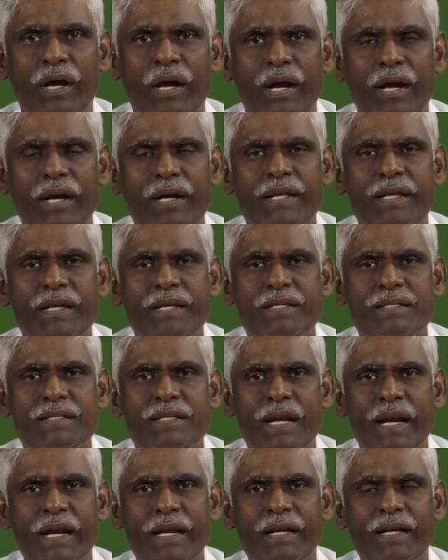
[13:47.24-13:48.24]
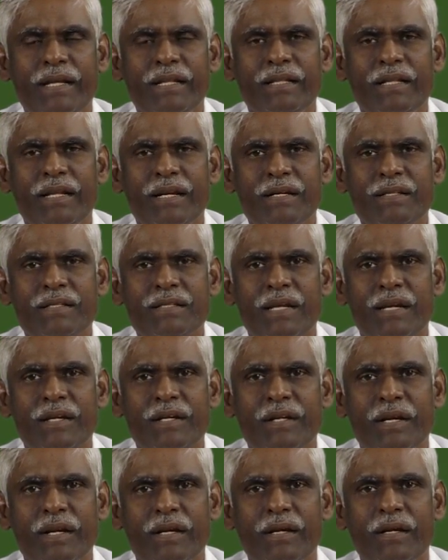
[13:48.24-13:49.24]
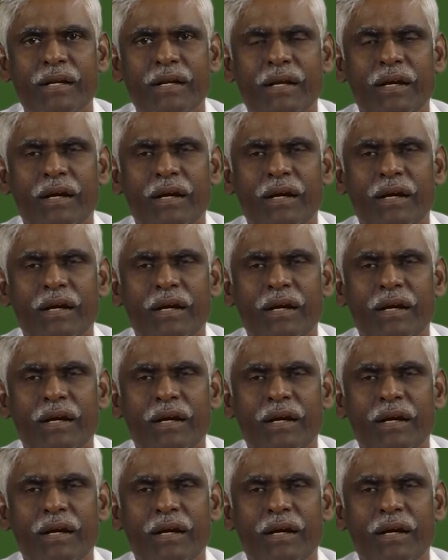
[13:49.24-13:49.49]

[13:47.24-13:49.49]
And he is right in that section